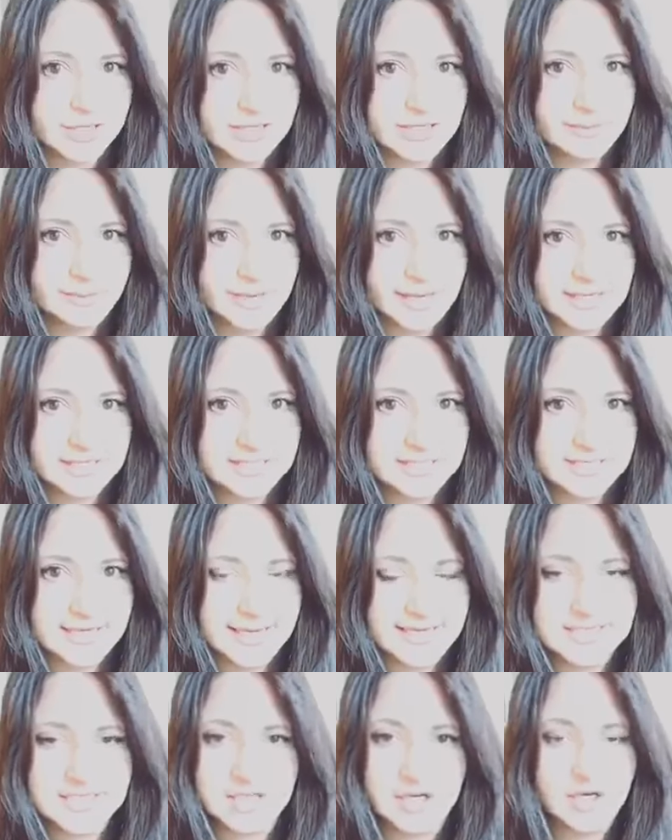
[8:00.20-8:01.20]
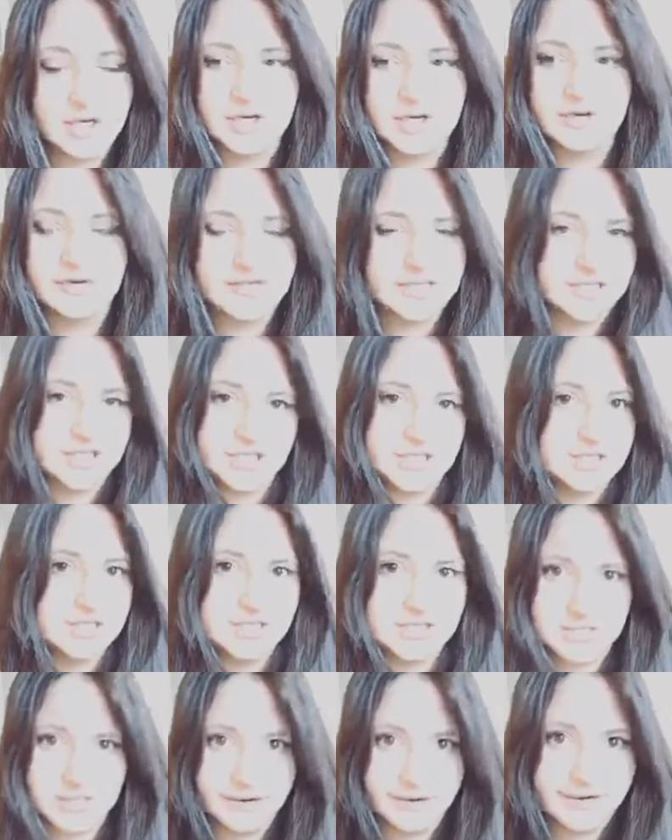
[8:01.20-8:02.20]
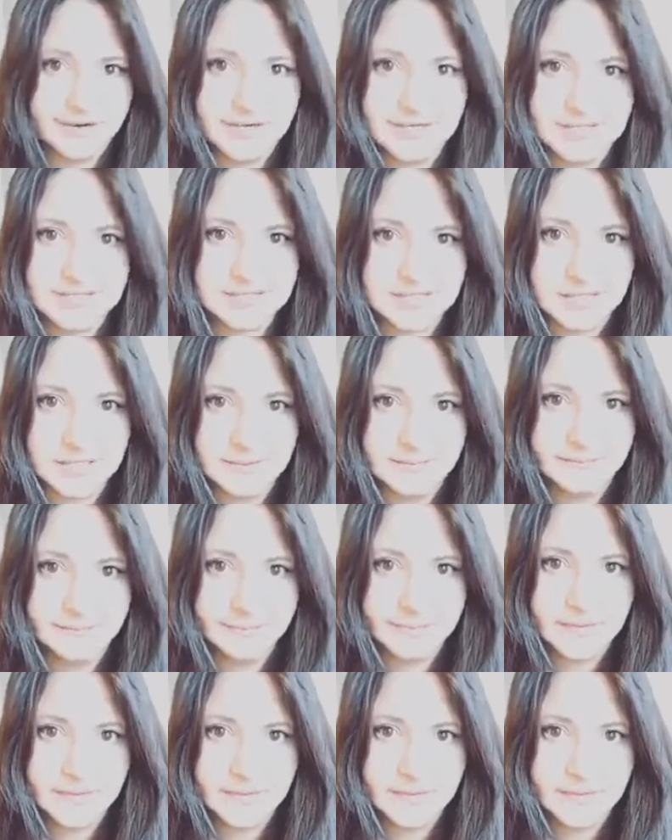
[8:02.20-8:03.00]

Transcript: about today, it's not Christian Zionism.